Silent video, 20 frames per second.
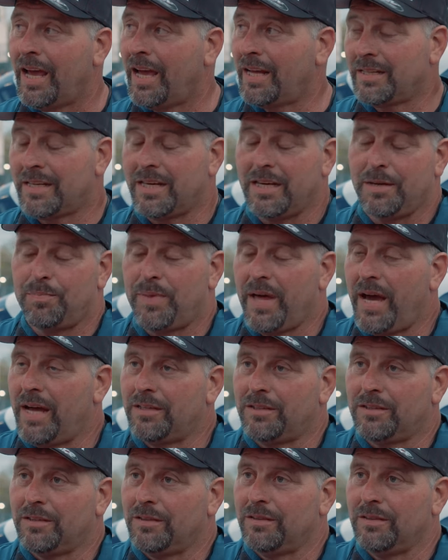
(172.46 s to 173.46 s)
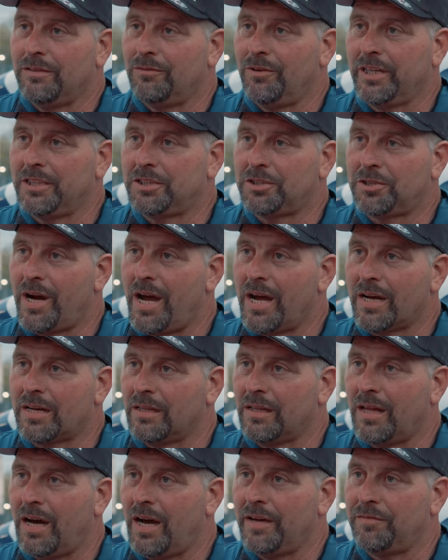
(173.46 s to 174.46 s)
and keep that racetrack
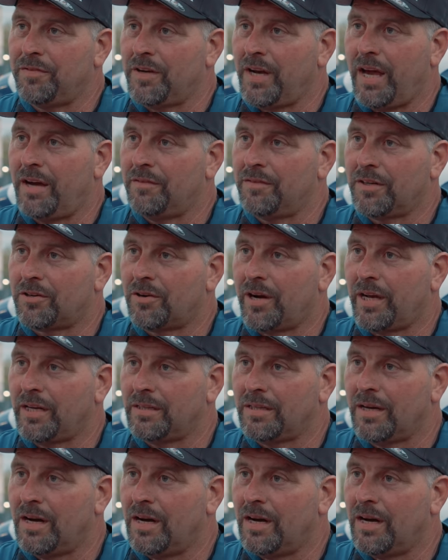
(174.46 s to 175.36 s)
alive and have a great